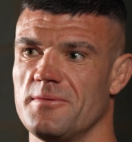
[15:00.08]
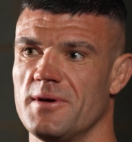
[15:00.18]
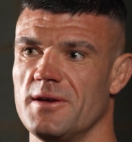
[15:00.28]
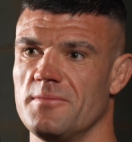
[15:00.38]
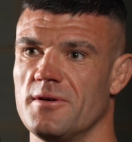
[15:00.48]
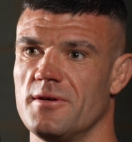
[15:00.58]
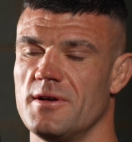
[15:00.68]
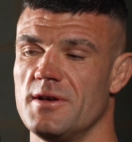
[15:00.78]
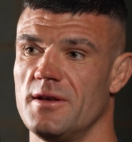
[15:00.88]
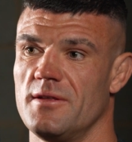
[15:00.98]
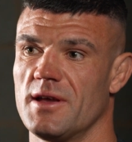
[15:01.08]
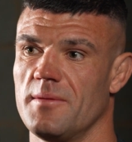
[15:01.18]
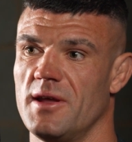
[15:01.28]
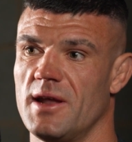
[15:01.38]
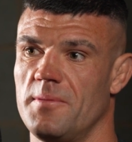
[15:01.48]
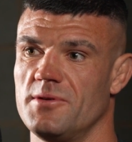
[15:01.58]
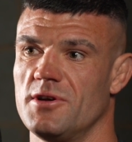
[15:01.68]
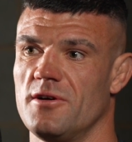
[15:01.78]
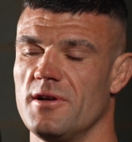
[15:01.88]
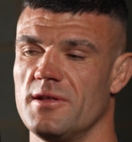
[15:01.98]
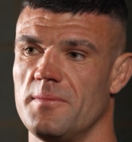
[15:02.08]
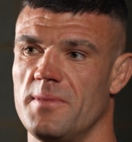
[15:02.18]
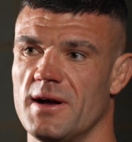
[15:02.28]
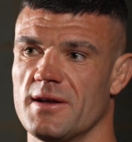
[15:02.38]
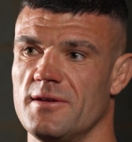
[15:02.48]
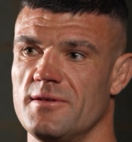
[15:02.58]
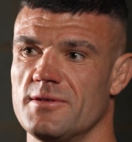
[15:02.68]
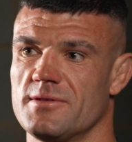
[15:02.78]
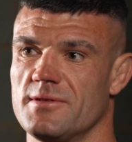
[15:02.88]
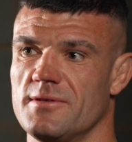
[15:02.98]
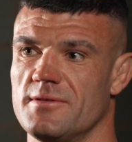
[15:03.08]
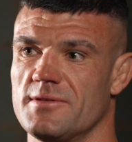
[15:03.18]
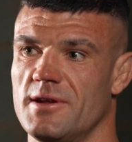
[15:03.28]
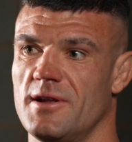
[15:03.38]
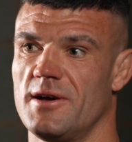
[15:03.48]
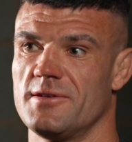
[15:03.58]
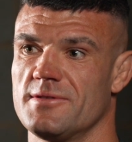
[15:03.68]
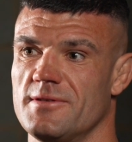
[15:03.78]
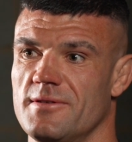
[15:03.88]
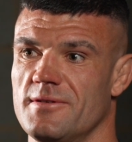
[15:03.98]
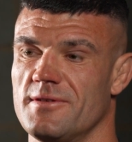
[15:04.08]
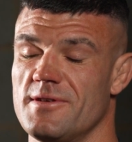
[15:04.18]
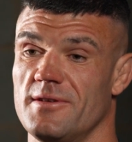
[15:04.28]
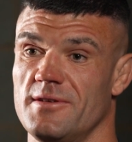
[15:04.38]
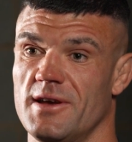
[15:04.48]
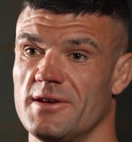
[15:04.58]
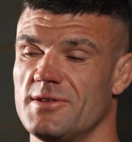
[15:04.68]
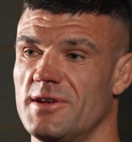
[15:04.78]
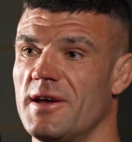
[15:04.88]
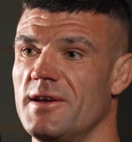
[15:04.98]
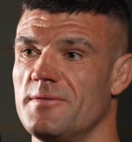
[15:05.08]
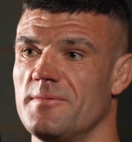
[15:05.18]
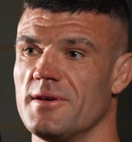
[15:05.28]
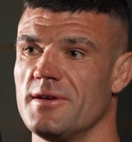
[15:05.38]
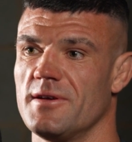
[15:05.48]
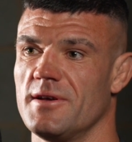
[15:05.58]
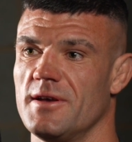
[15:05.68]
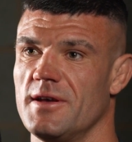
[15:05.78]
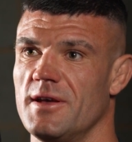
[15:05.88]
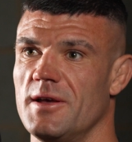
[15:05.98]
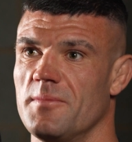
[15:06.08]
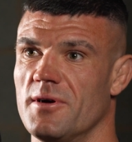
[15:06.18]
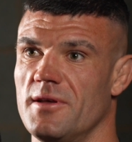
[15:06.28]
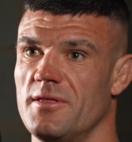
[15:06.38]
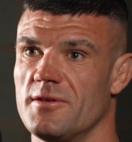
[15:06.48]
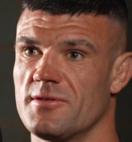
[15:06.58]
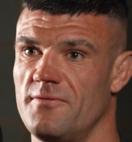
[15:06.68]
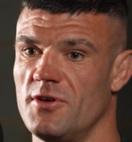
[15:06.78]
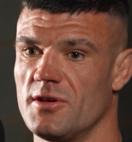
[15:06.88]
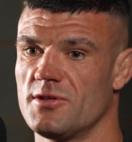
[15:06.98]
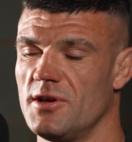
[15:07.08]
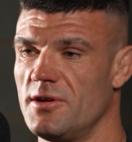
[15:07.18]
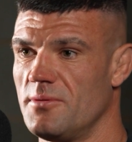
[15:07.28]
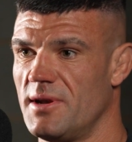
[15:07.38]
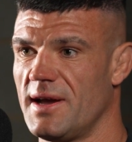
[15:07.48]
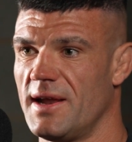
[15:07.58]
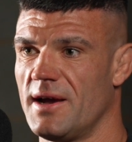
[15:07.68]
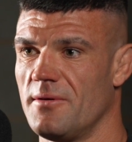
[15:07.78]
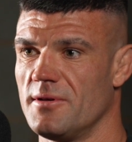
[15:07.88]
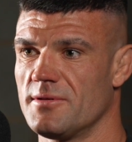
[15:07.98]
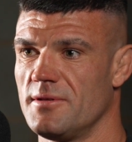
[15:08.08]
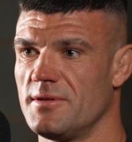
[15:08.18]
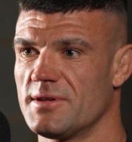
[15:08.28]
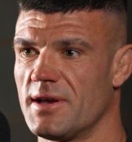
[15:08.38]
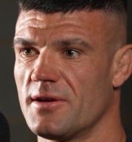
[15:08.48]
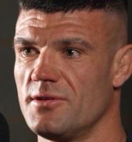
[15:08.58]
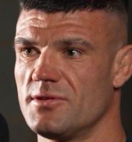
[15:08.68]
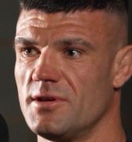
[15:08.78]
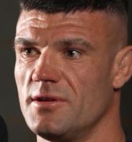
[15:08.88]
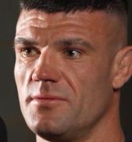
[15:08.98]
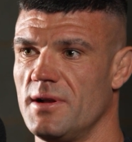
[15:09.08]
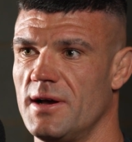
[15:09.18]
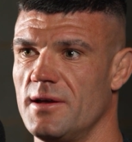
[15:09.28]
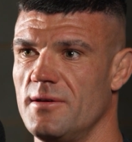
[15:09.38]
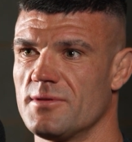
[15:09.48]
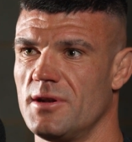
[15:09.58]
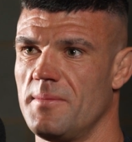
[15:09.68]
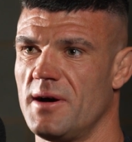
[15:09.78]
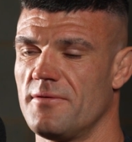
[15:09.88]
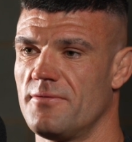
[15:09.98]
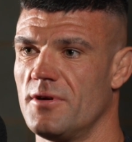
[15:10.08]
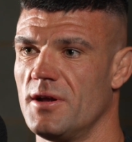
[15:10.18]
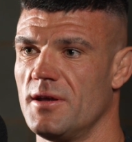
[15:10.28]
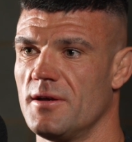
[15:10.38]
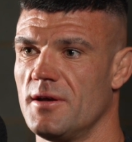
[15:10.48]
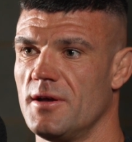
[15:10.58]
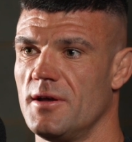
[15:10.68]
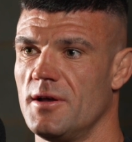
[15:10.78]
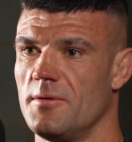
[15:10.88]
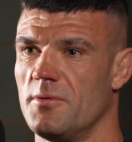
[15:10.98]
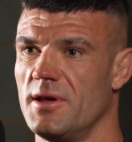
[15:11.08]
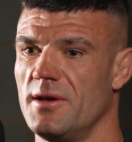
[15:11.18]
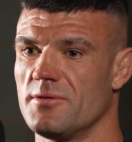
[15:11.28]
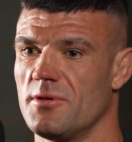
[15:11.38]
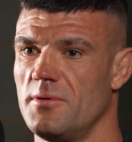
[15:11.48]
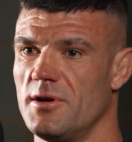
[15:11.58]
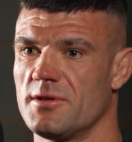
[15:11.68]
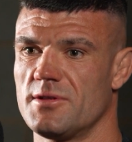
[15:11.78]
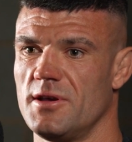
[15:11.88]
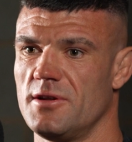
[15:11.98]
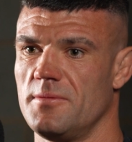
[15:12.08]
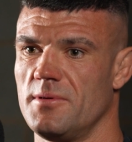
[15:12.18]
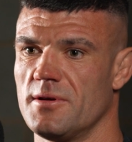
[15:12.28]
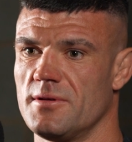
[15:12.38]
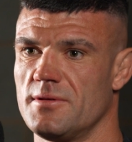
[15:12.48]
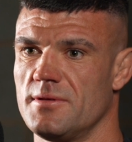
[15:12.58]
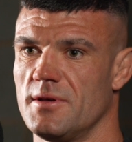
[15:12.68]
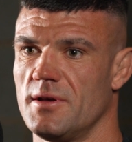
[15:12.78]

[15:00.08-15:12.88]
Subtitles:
awake, but they gave me an epidural in the back and just sedated me. But the first surgery was 9 hours, and the second surgery it was only about 3. But it was the worst surgery because